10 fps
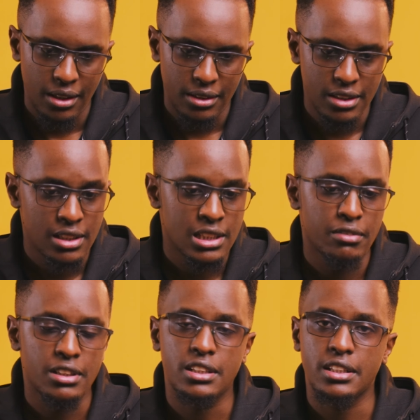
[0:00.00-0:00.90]
This
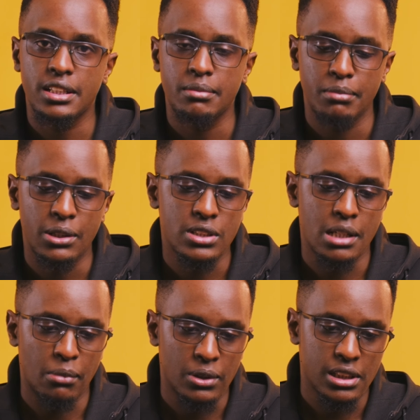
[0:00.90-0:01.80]
A7 III, because I
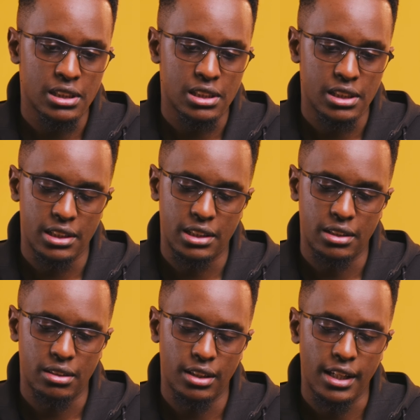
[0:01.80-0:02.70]
bought it
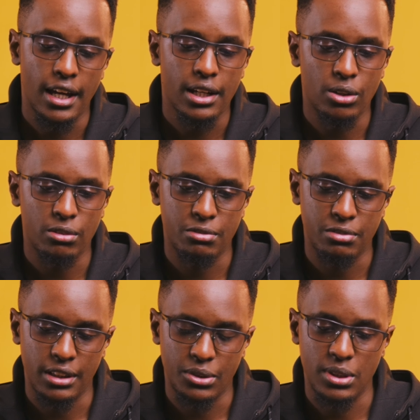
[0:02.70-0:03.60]
in the end of
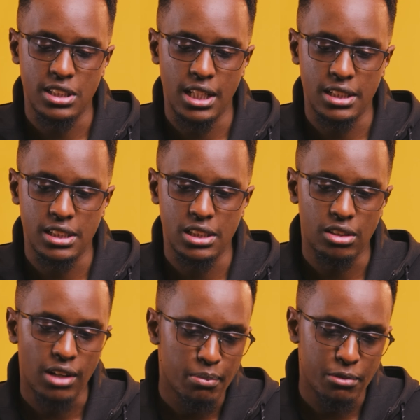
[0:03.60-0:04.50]
2019,
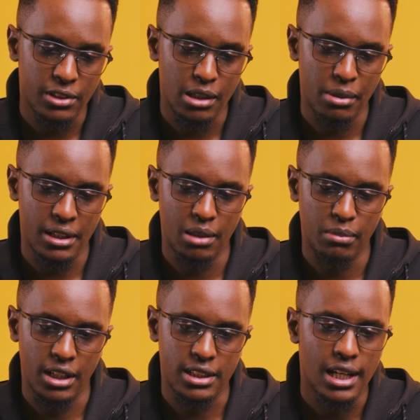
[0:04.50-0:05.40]
right before the
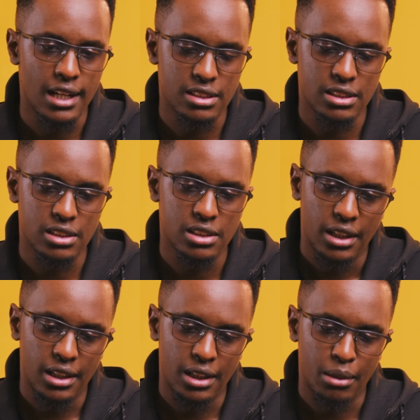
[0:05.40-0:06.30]
pandemic, it hasn't
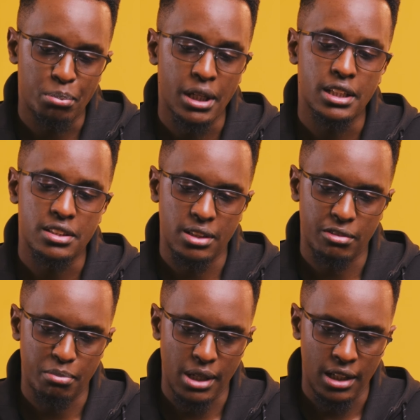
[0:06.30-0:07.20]
paid
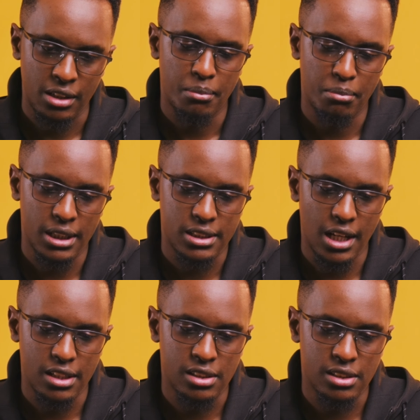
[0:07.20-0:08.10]
itself back, but
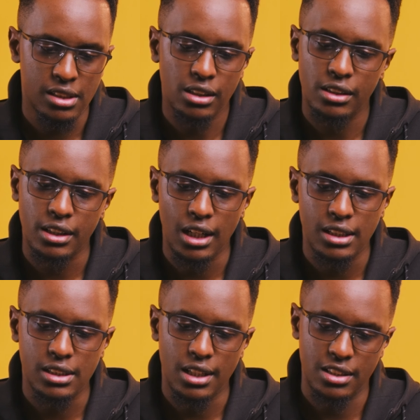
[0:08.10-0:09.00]
I still regard
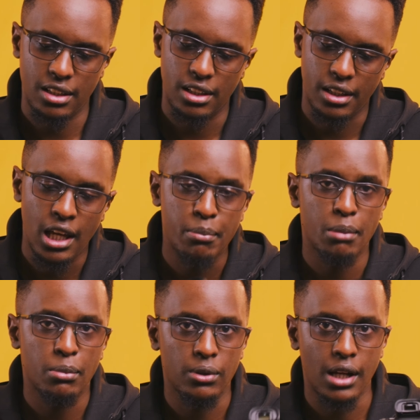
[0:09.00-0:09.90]
it as a
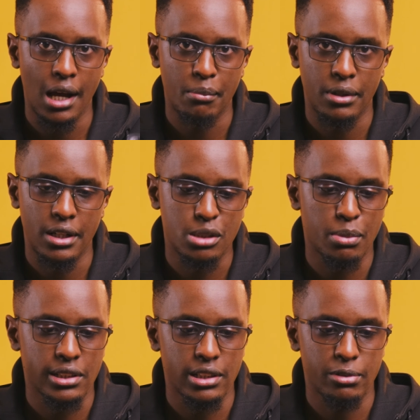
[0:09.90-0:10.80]
capable camera,
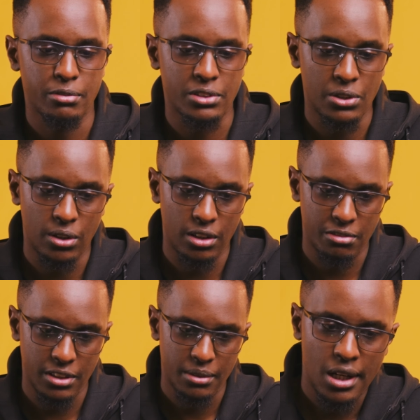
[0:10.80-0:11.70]
especially for
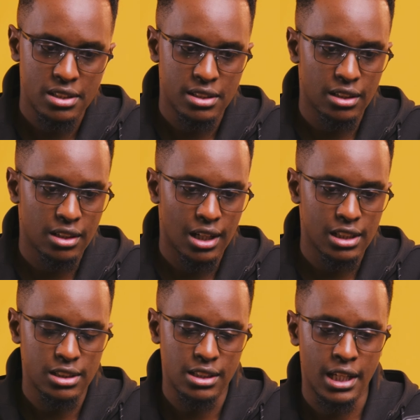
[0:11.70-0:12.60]
photography. I still regard
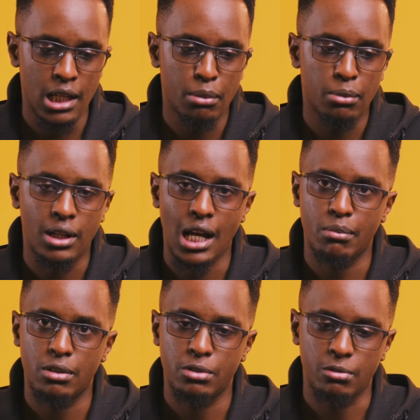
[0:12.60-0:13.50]
it as a capable
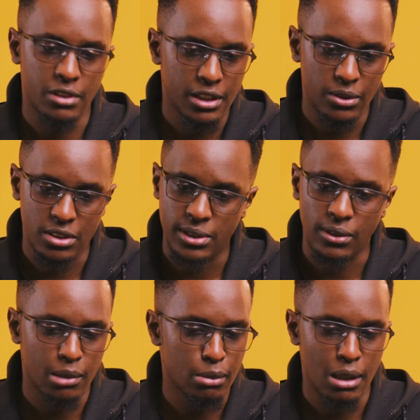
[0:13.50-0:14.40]
camera for video. It's still
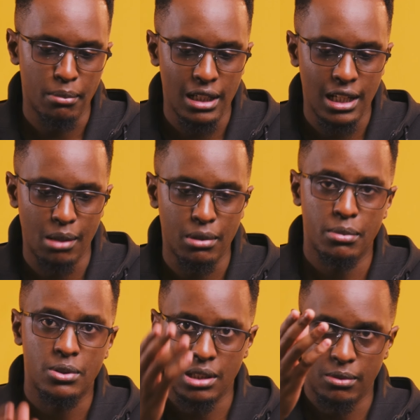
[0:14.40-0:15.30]
gonna be my main camera
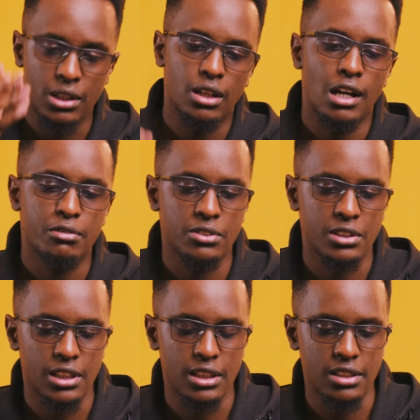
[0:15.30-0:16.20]
because I'm gonna have to
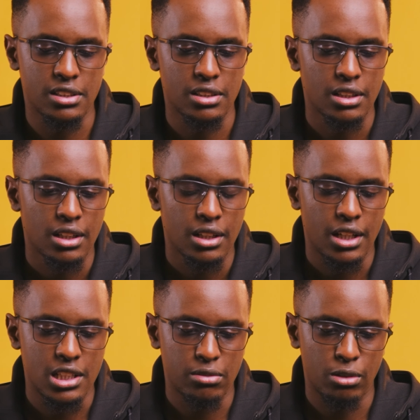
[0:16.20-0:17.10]
return this
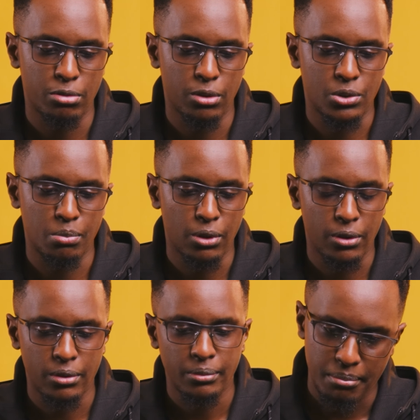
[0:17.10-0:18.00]
A7 IV
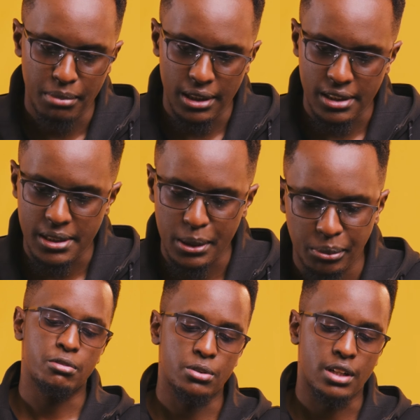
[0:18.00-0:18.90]
tomorrow. But
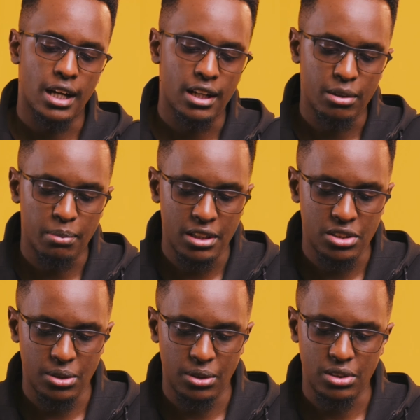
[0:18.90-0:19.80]
if you can
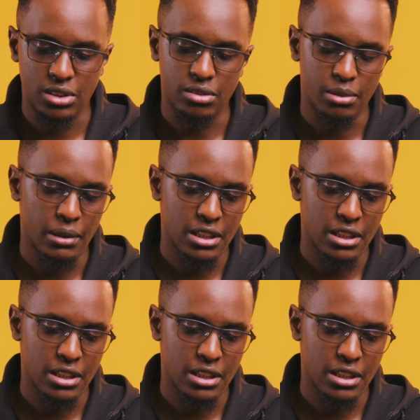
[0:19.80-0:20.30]
replace yours with